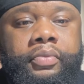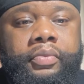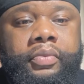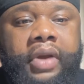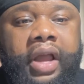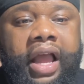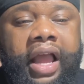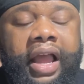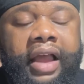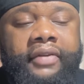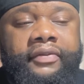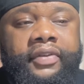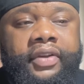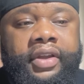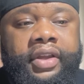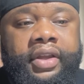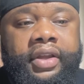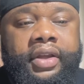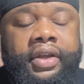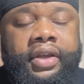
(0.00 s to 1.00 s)

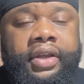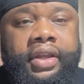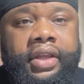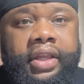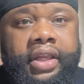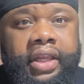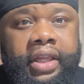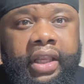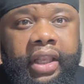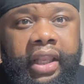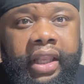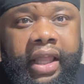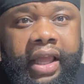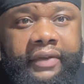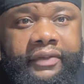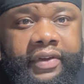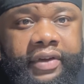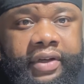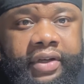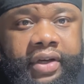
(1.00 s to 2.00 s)
having
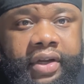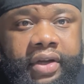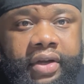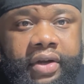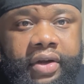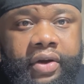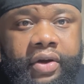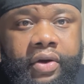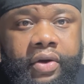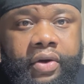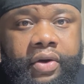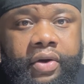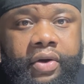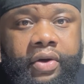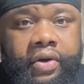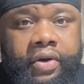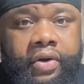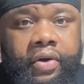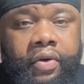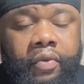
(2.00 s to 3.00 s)
11
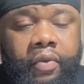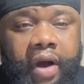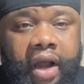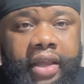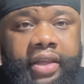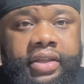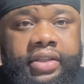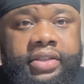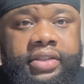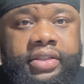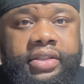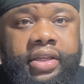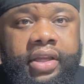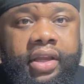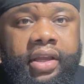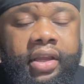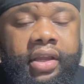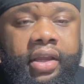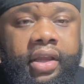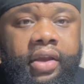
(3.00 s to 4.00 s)
whites,
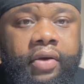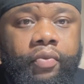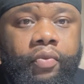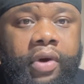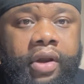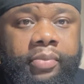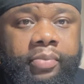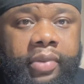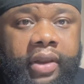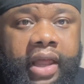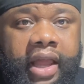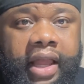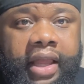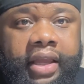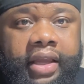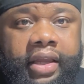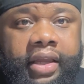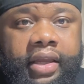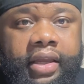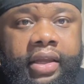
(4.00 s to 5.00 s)
1
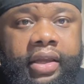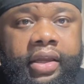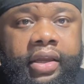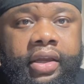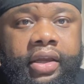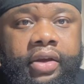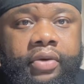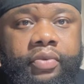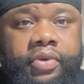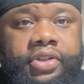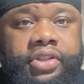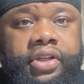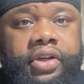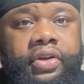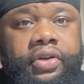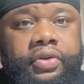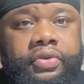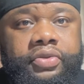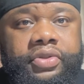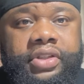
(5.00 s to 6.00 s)
black, which
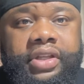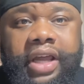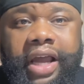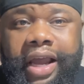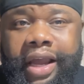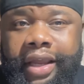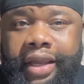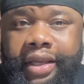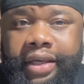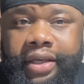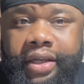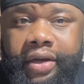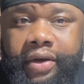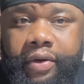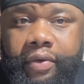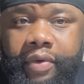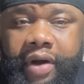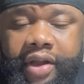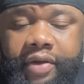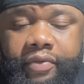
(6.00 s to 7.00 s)
includes 9
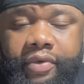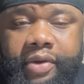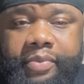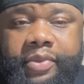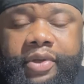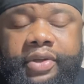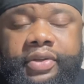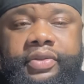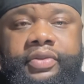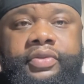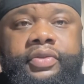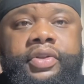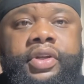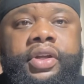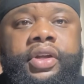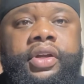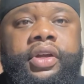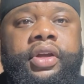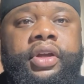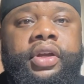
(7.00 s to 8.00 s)
white women,
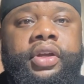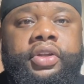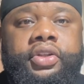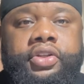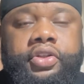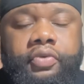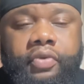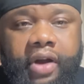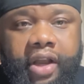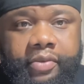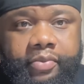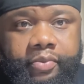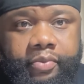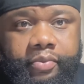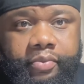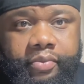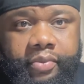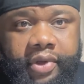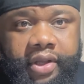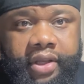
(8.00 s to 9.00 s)
2 white
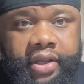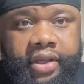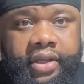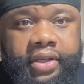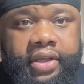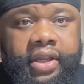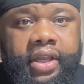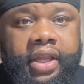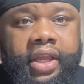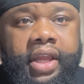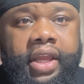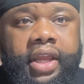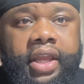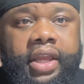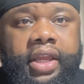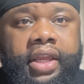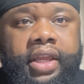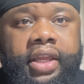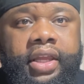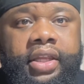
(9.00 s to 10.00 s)
men,
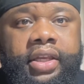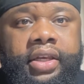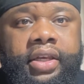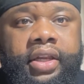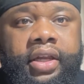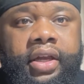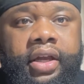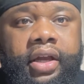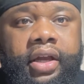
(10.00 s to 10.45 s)
and